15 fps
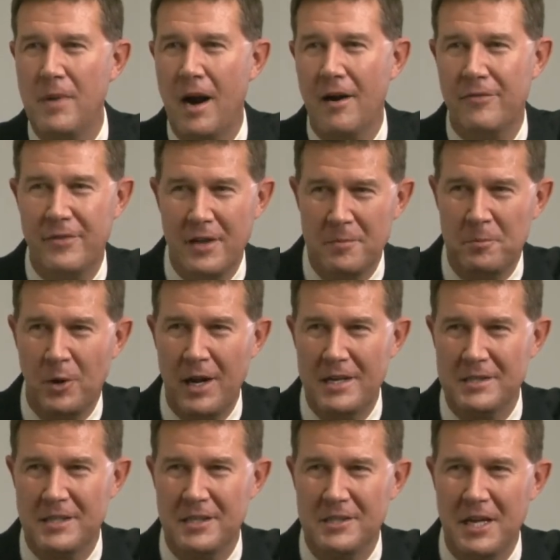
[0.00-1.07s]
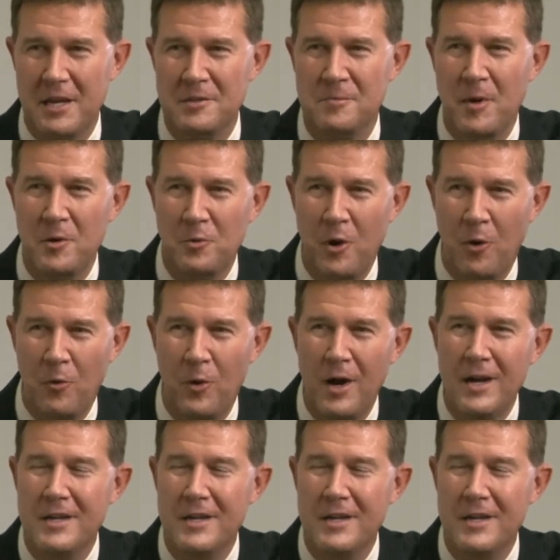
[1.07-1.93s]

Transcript: by our fifth president, James Monroe,